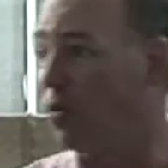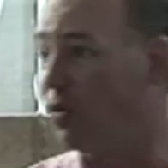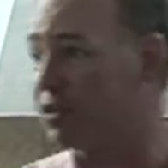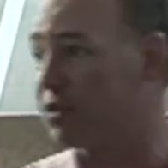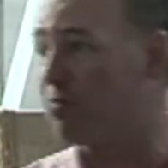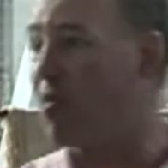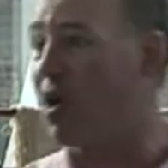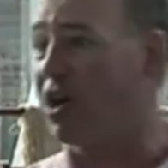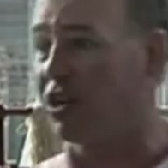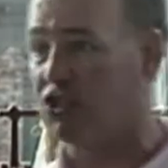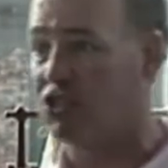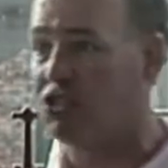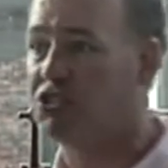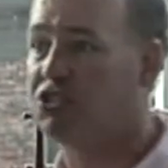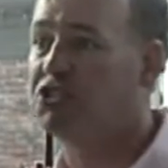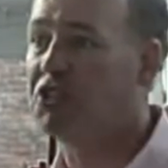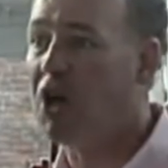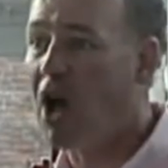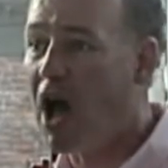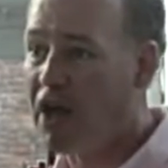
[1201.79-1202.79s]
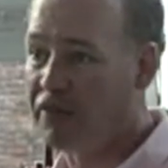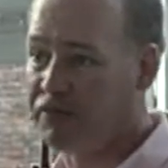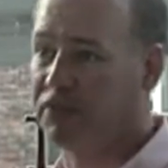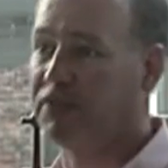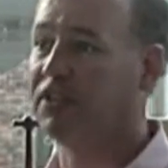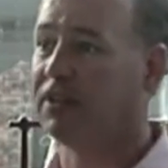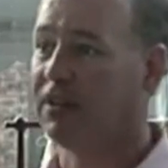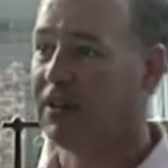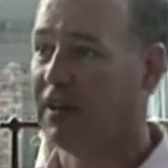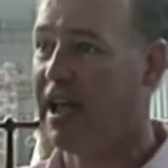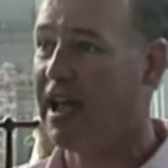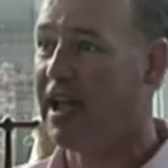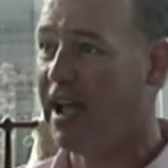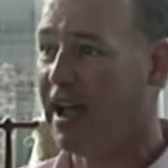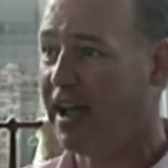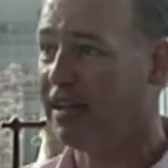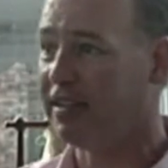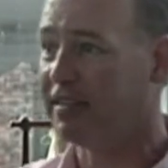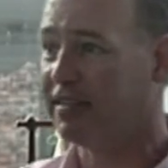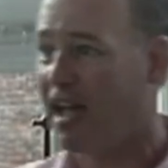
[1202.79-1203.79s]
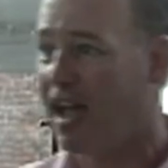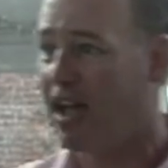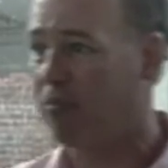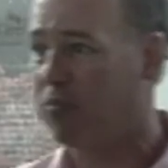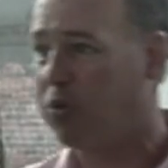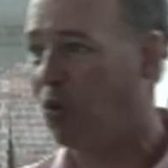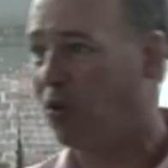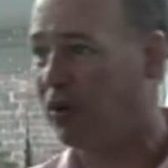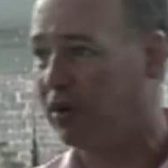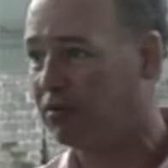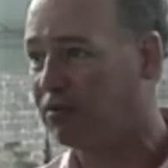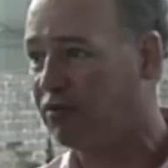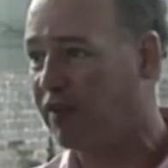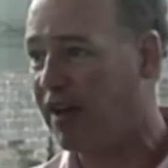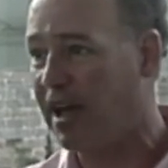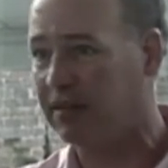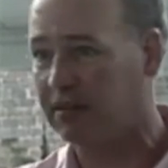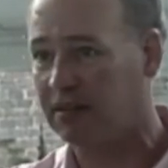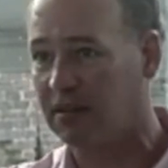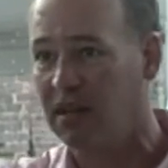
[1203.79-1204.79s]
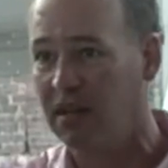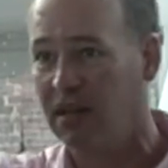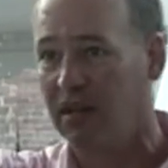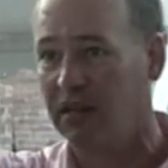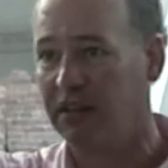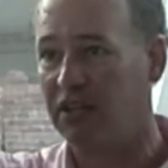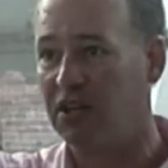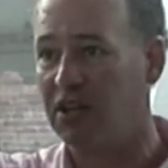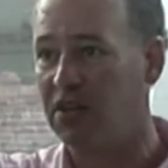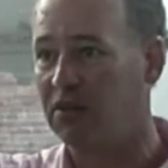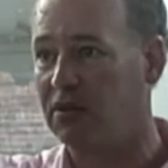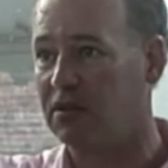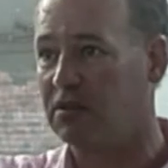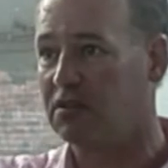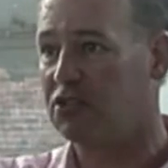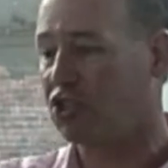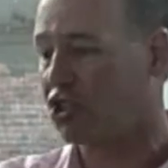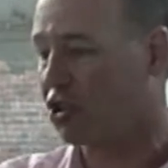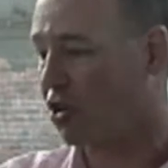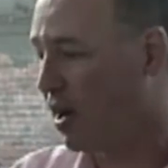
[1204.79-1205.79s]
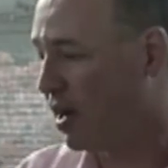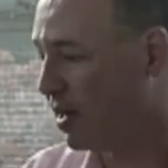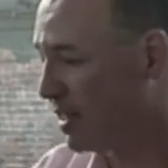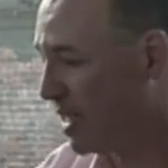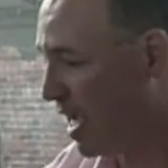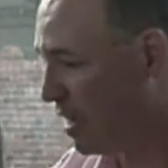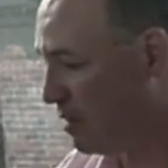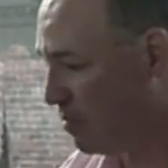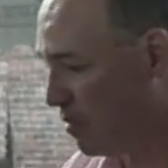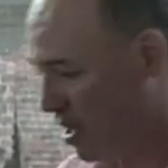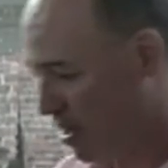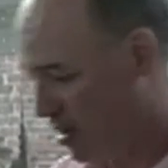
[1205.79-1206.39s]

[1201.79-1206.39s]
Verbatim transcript: was much softer at, at that point. In fact, you know, Sean gave me